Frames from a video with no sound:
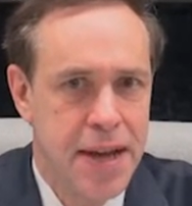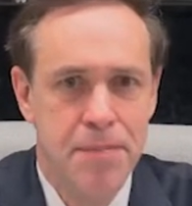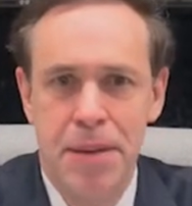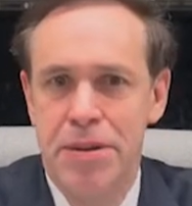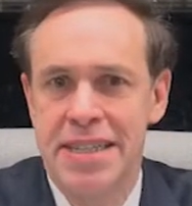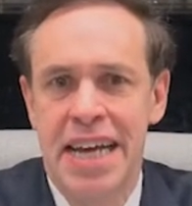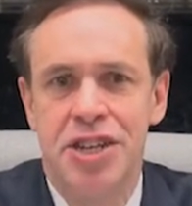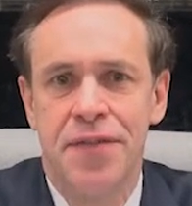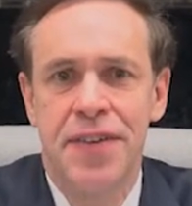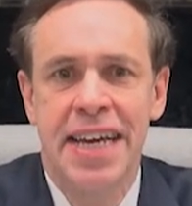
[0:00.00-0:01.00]
People tend
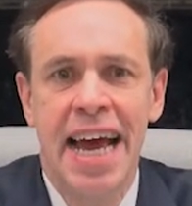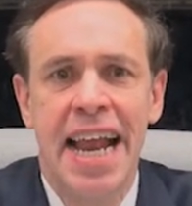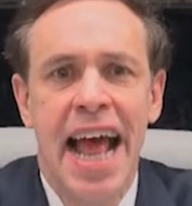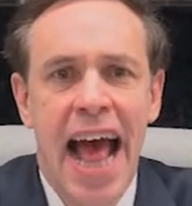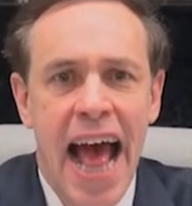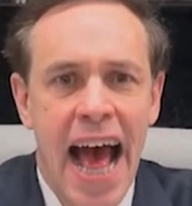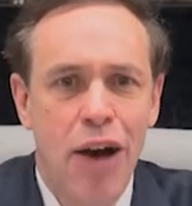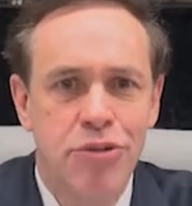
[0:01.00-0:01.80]
to forget how